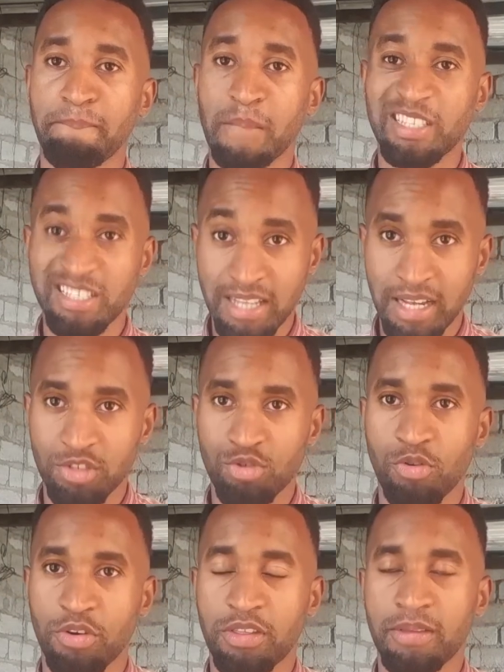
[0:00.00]
stunt
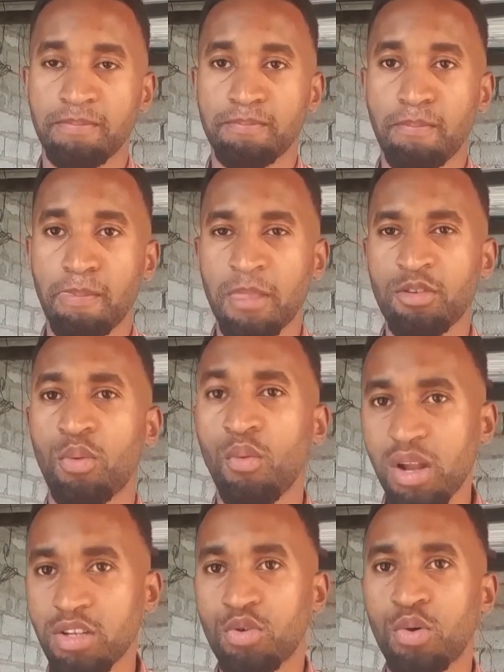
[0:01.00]
growth. So
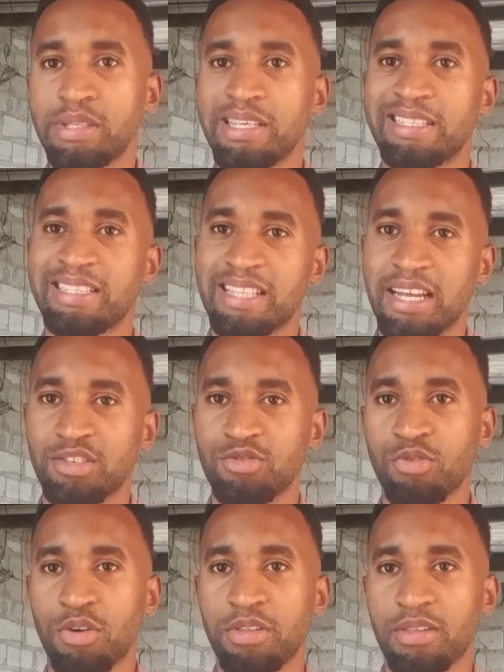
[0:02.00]
what causes stunt
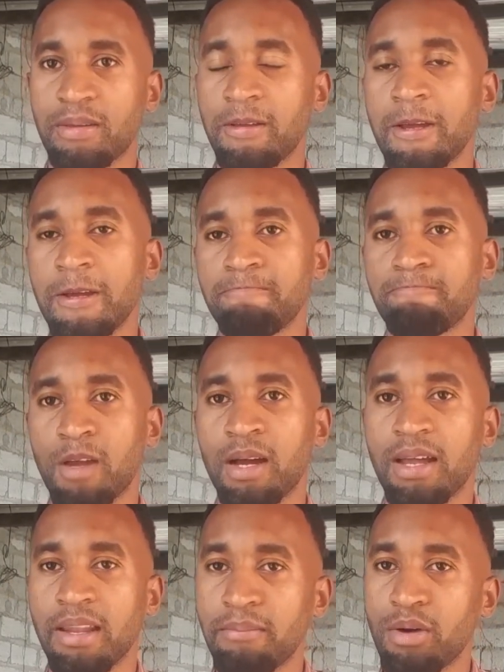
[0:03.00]
growth?
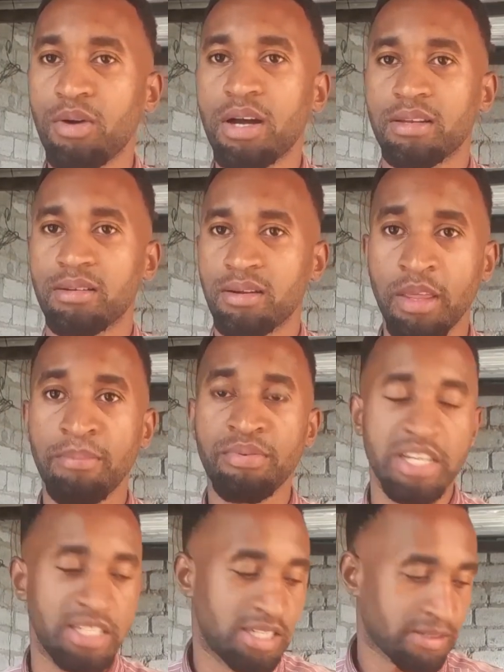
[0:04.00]
Number one, the
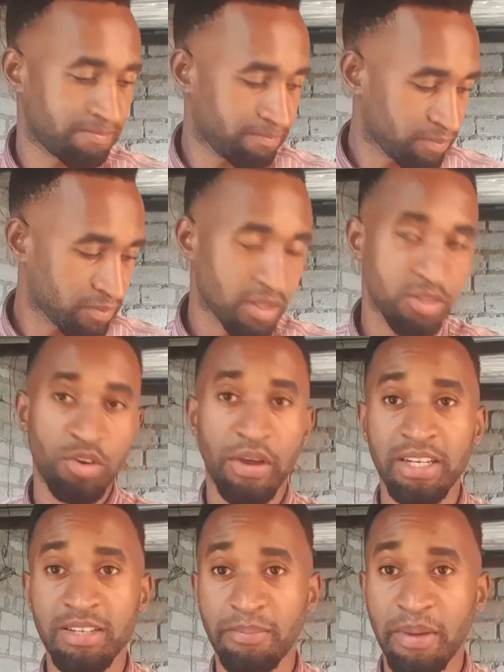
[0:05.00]
breed. So
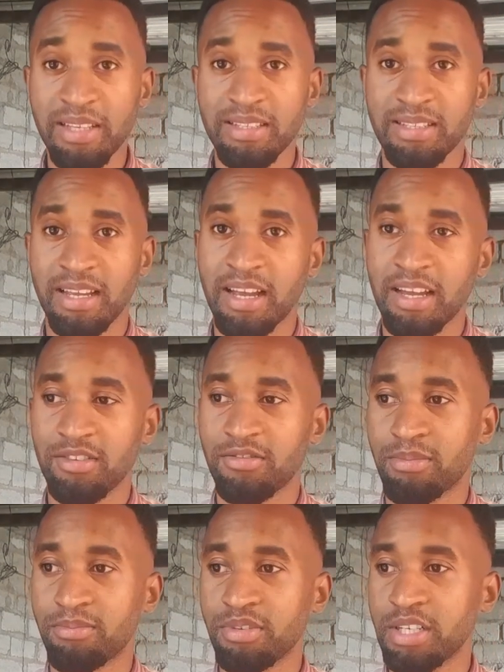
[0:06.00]
it depends the kind of
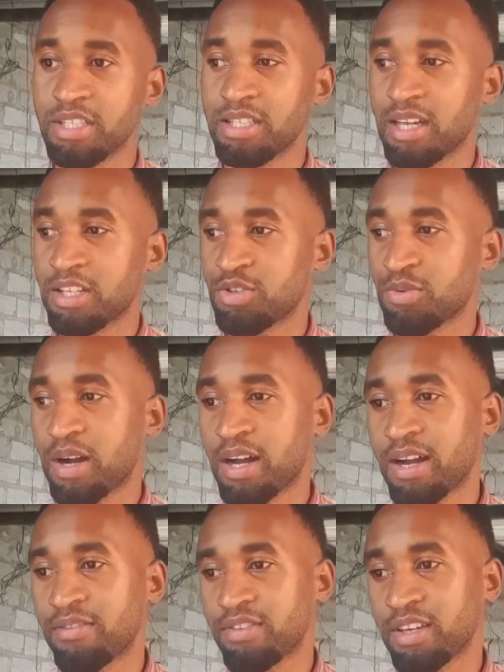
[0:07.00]
a breed that you are
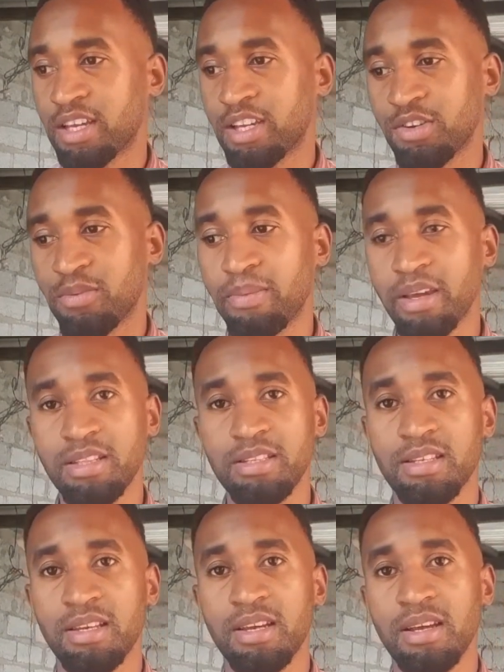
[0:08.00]
having in your
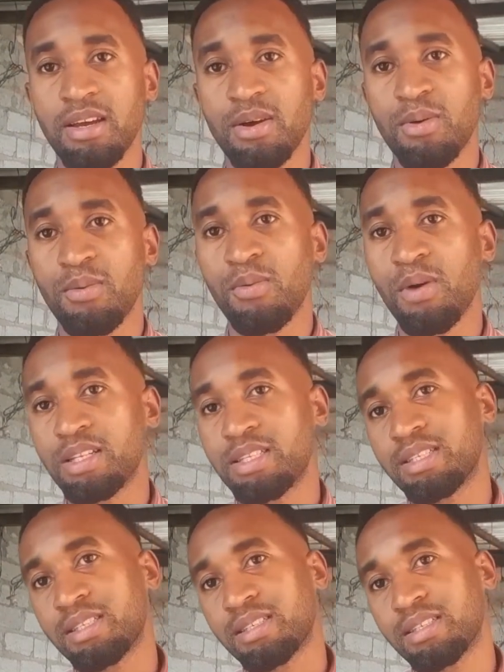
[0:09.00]
beds,
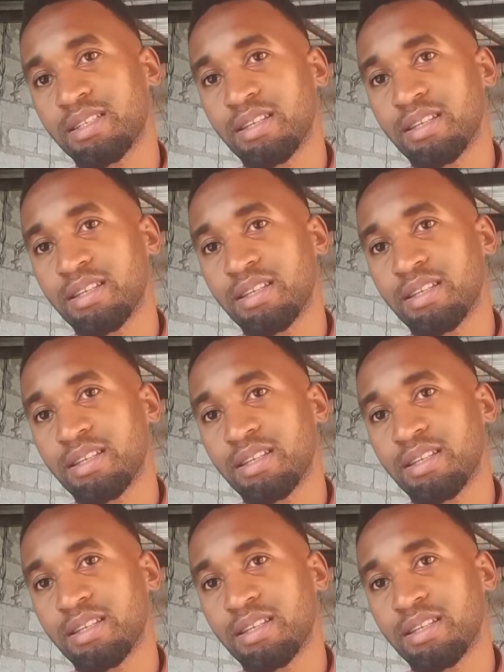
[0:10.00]
what